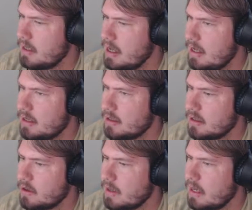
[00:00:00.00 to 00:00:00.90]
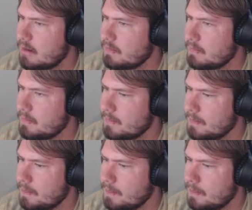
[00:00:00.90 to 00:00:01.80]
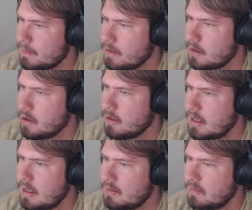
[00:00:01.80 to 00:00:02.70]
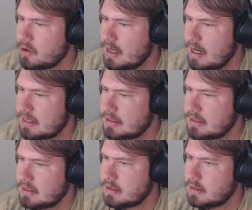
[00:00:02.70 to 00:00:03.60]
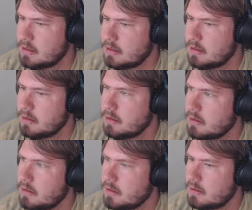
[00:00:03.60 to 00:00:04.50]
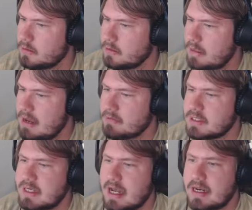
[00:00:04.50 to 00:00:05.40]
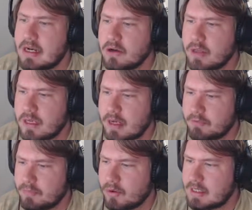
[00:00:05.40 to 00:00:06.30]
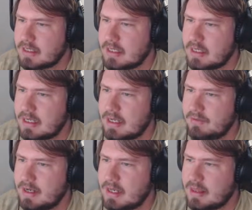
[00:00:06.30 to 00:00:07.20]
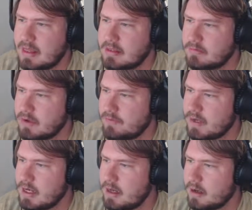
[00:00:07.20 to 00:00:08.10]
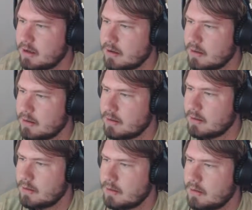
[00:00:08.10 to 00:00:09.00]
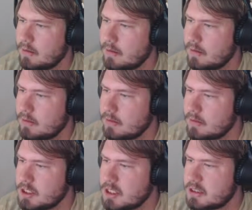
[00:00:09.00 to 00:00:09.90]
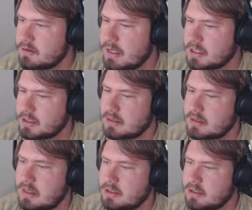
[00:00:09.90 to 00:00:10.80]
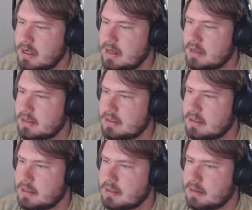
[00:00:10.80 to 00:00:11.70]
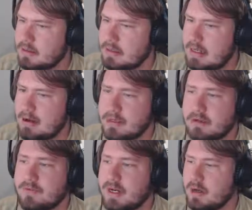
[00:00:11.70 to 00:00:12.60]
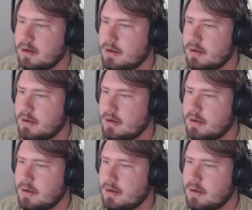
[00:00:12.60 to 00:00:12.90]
Hey, go get him. Go get him, grenades. That was not nearly enough points, and he didn't even hit this one over here. Change directions. Let's try this. Now he's over here.